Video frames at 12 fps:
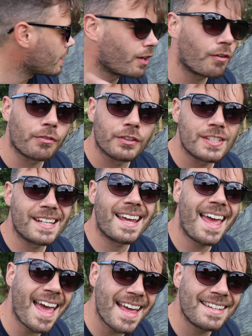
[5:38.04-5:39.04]
running off onto your
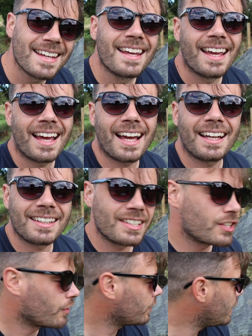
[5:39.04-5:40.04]
head, and it
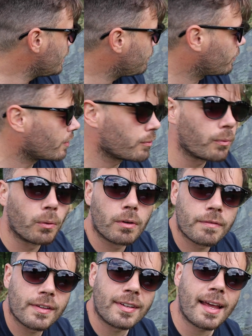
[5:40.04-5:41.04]
just keeps the wall
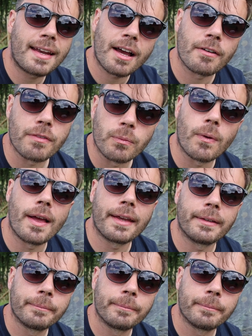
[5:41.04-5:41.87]
of the tent out of the way.